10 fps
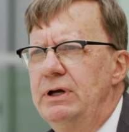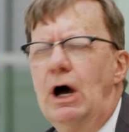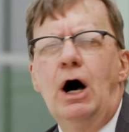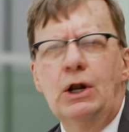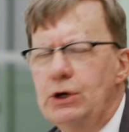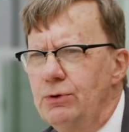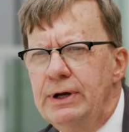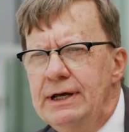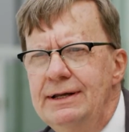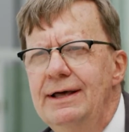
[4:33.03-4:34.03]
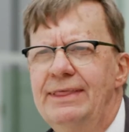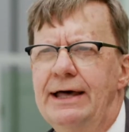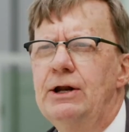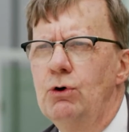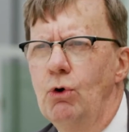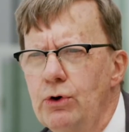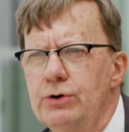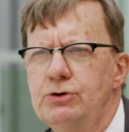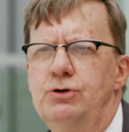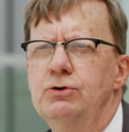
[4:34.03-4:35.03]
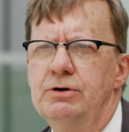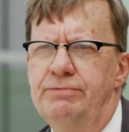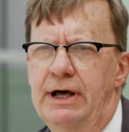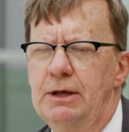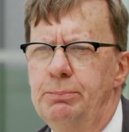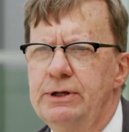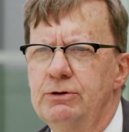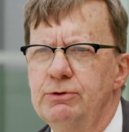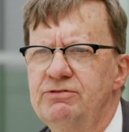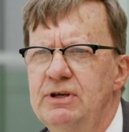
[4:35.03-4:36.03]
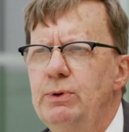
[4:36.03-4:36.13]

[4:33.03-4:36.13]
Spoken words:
all agreed that in order to develop literacy,